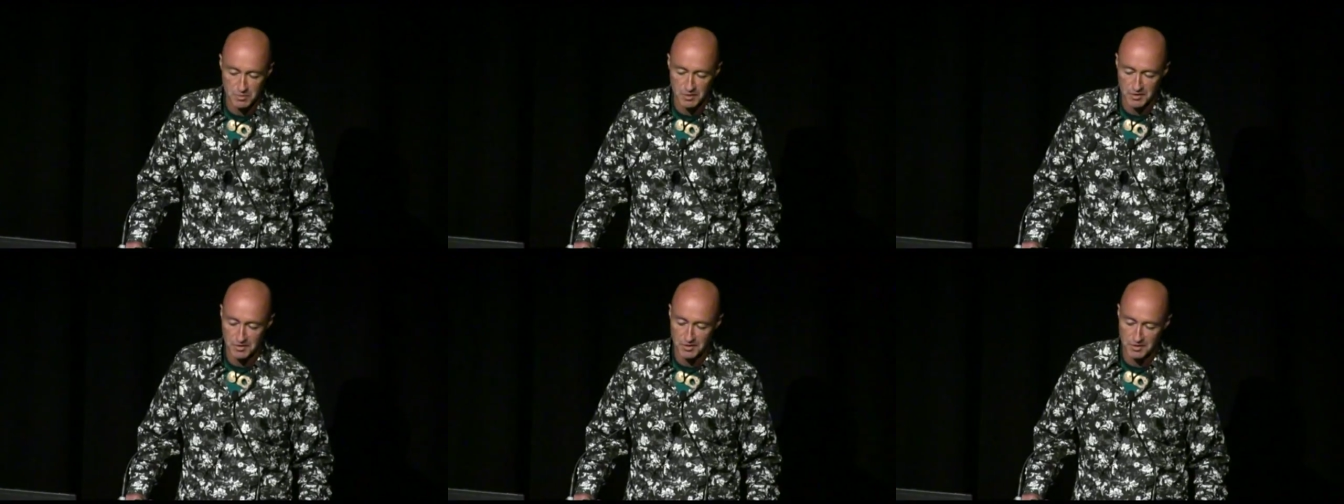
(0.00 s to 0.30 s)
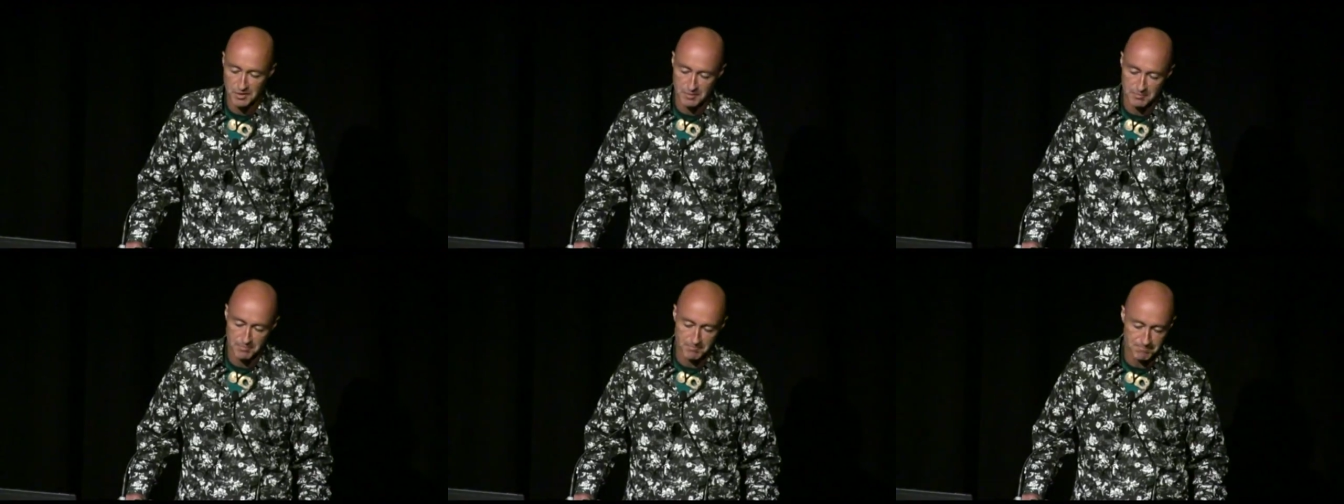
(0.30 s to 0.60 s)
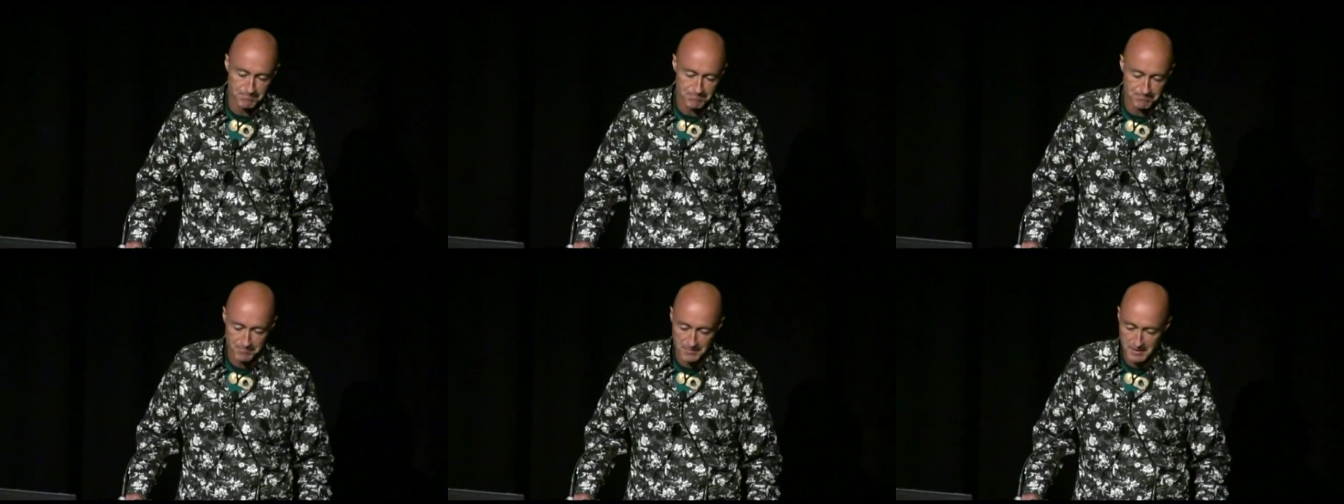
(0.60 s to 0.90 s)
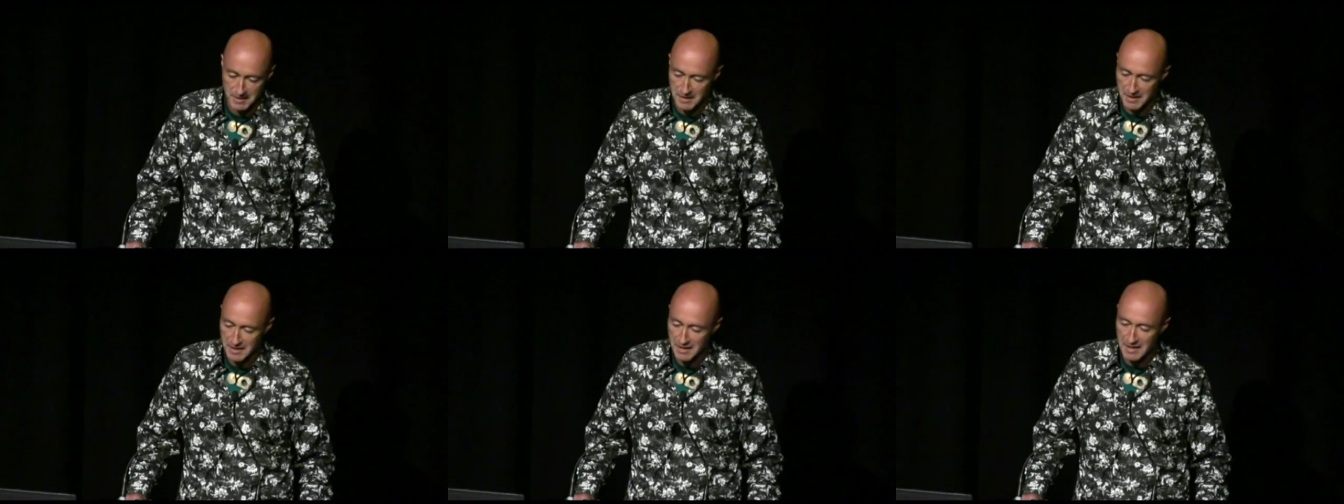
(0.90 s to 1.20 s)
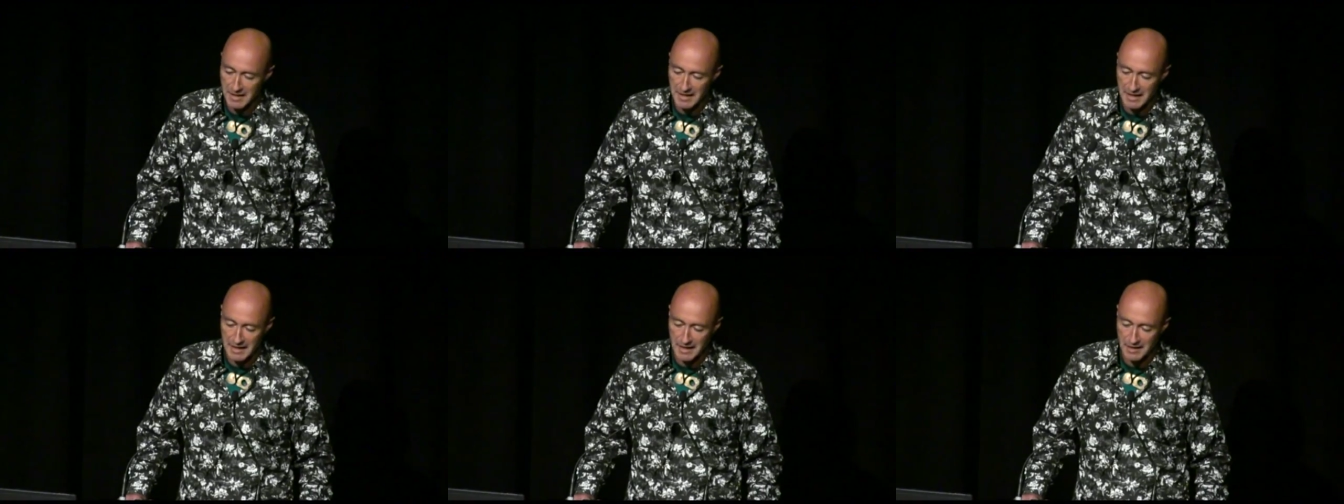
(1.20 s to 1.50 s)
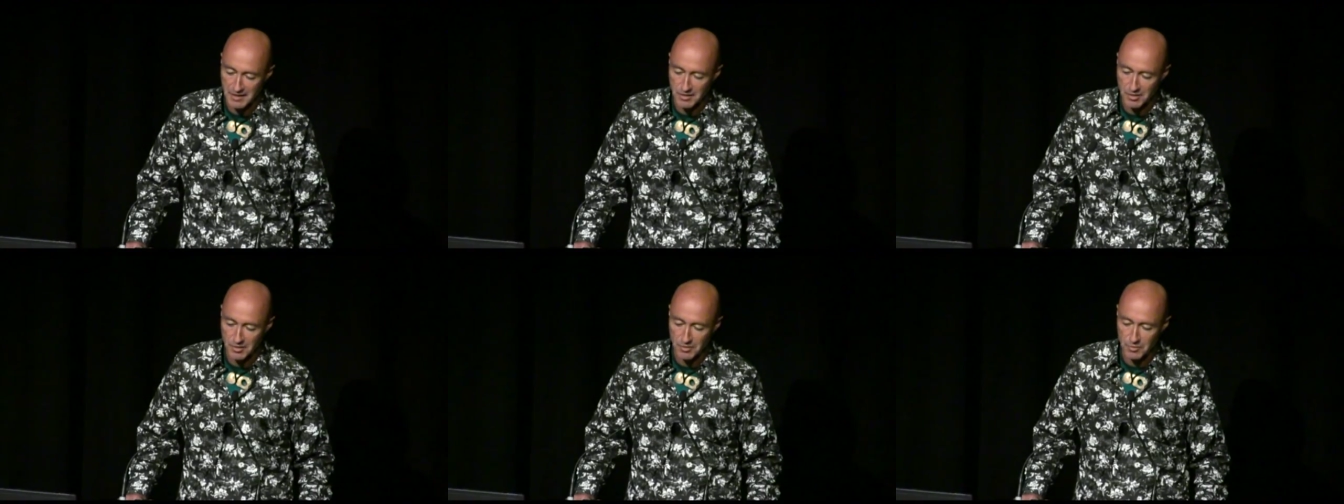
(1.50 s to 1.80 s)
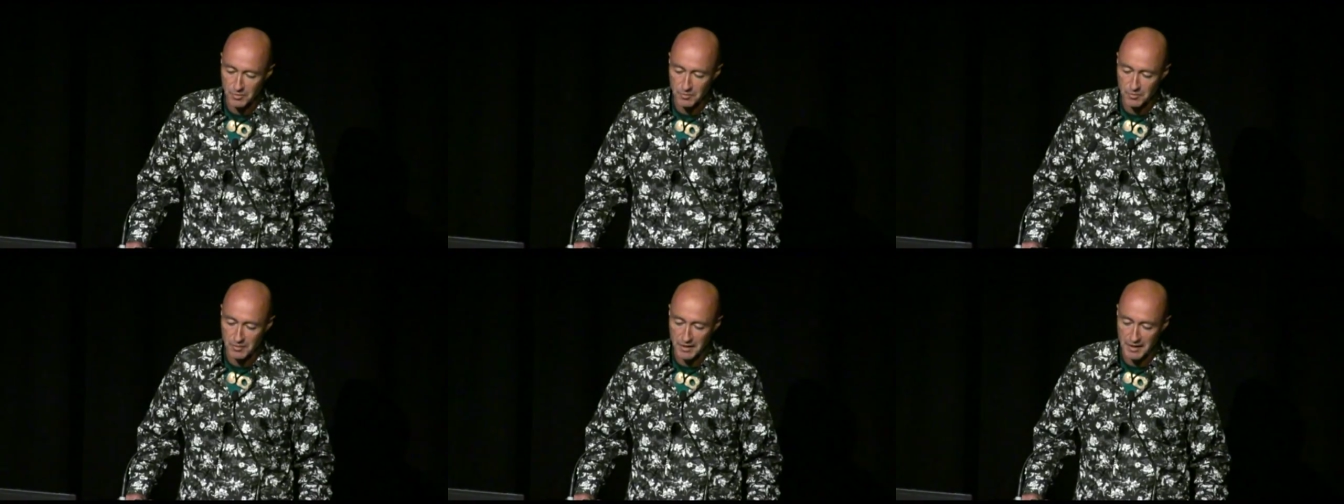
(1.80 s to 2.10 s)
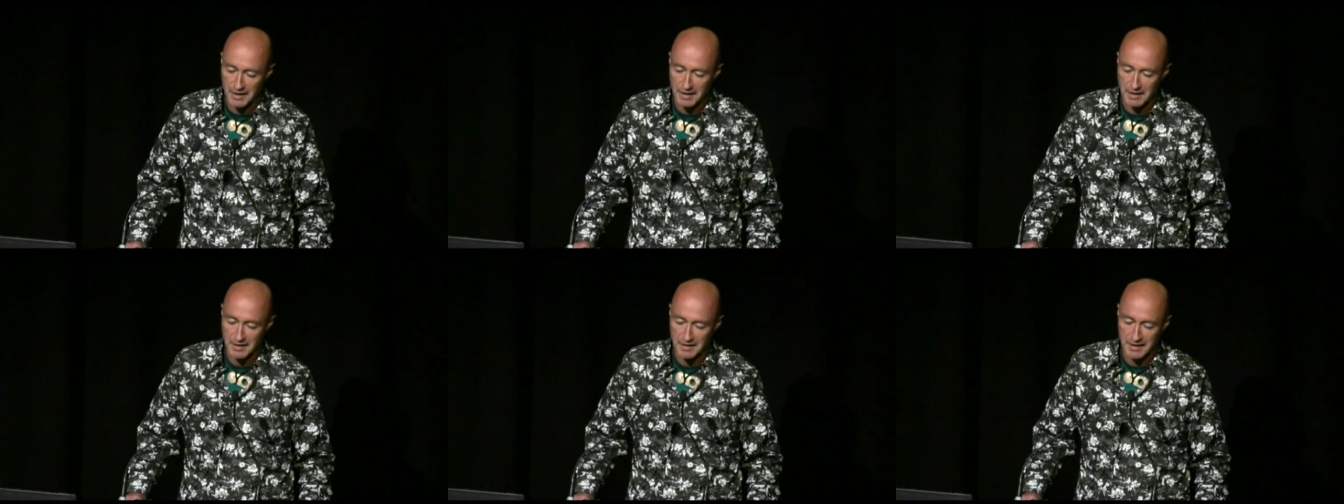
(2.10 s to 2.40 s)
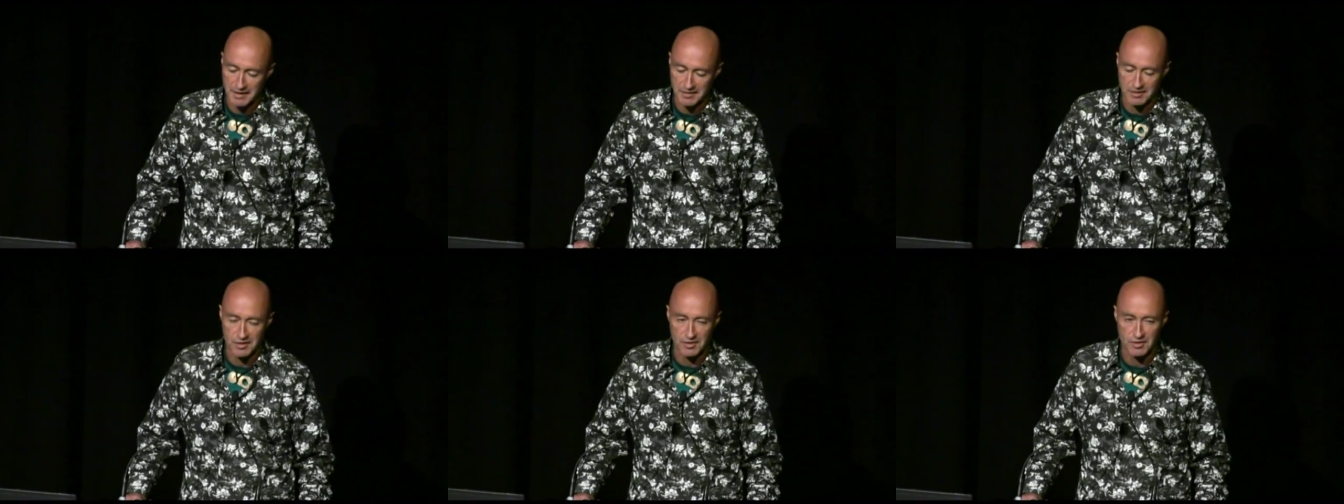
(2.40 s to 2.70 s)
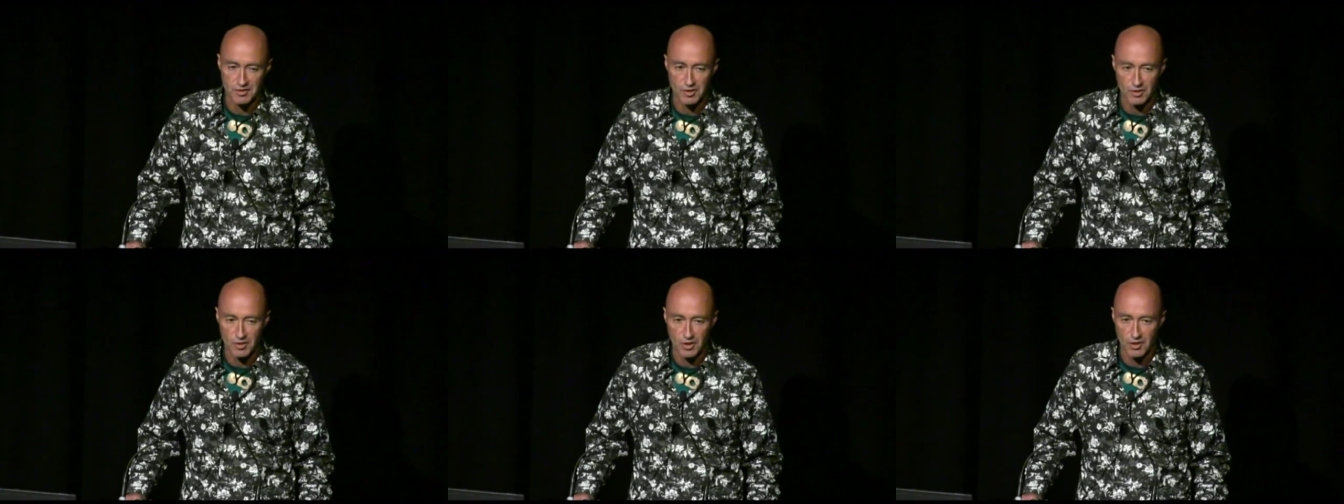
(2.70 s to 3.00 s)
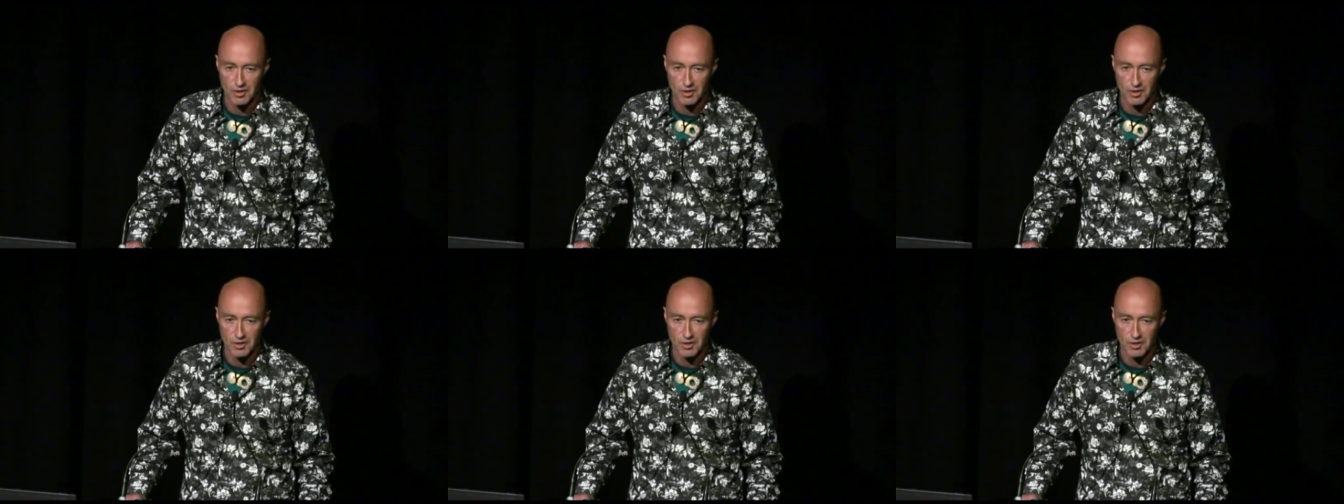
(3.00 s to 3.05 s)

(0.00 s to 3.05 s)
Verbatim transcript: wisdom, and, uh, and access to